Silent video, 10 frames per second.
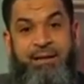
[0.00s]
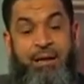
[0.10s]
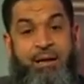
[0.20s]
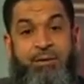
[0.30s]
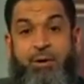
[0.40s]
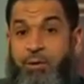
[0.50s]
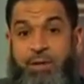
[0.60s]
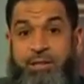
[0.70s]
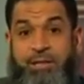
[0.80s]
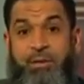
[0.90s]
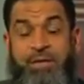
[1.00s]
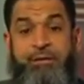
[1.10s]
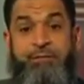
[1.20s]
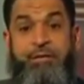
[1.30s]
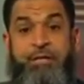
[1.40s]
No, that's the one
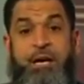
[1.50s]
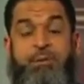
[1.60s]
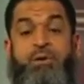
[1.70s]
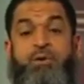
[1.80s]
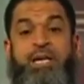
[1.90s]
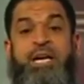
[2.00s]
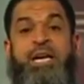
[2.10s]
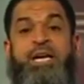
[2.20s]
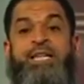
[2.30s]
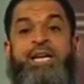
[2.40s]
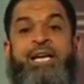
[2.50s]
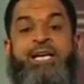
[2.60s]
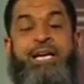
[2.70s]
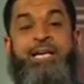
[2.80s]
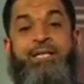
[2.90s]
difference. Because the
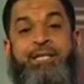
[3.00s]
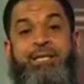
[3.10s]
creed,